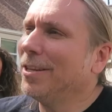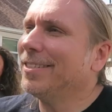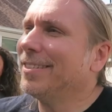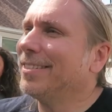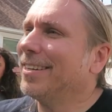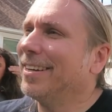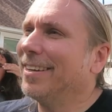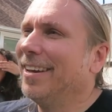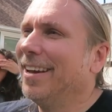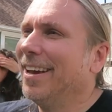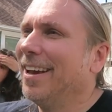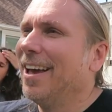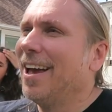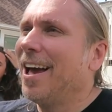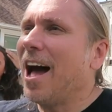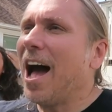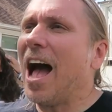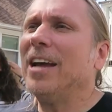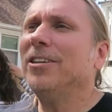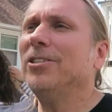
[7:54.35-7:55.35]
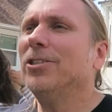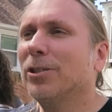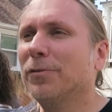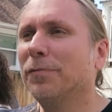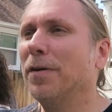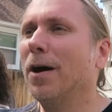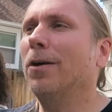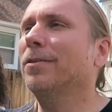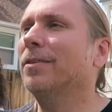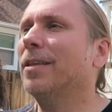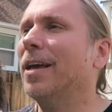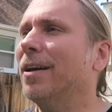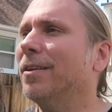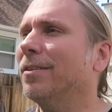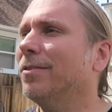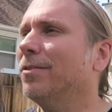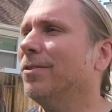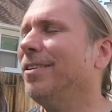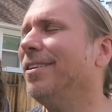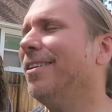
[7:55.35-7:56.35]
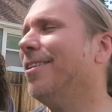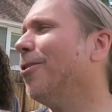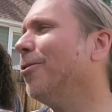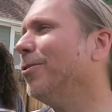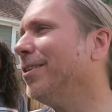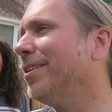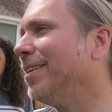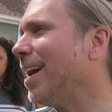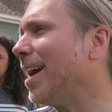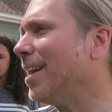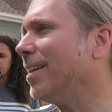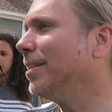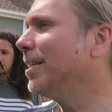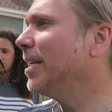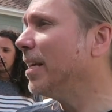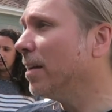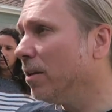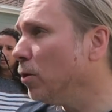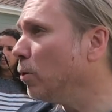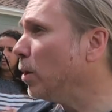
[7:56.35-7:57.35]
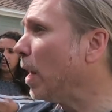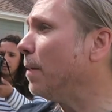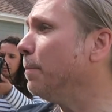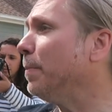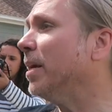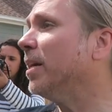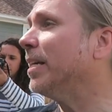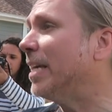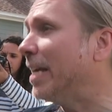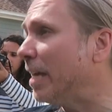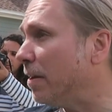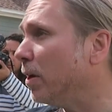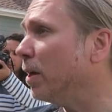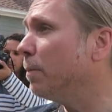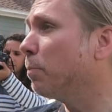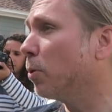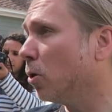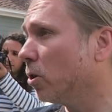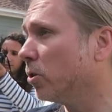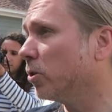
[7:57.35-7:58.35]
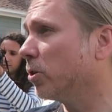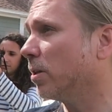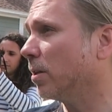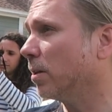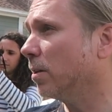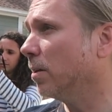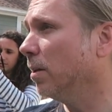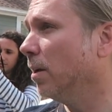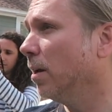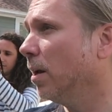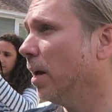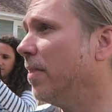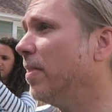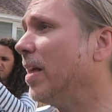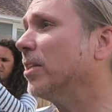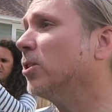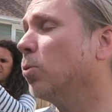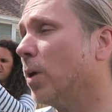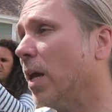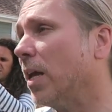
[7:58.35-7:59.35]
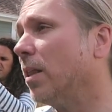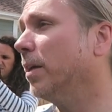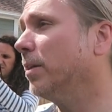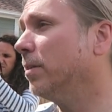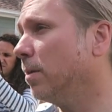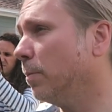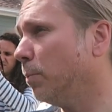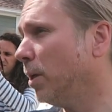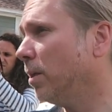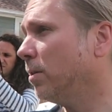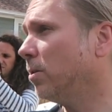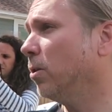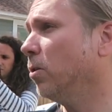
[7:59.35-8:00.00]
got an idea." I just felt that you know you gotta get you gotta be a giving person, and that's what I like to be